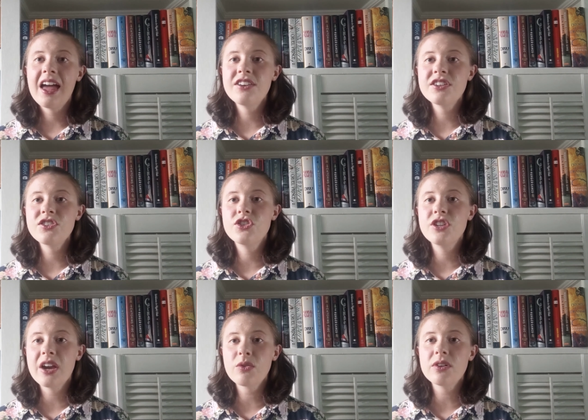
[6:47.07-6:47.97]
and just
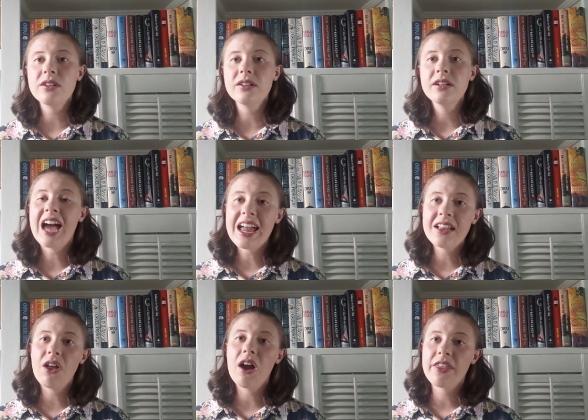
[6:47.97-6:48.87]
general
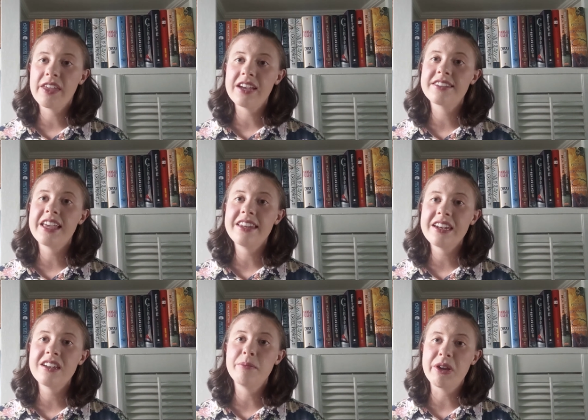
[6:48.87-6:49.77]
dialogue things that
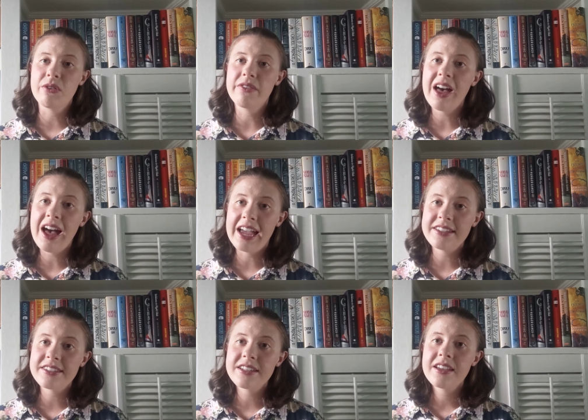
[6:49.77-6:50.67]
needed to be
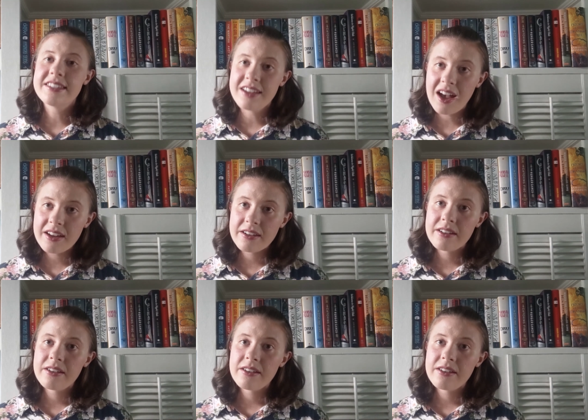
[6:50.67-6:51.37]
revised. It's not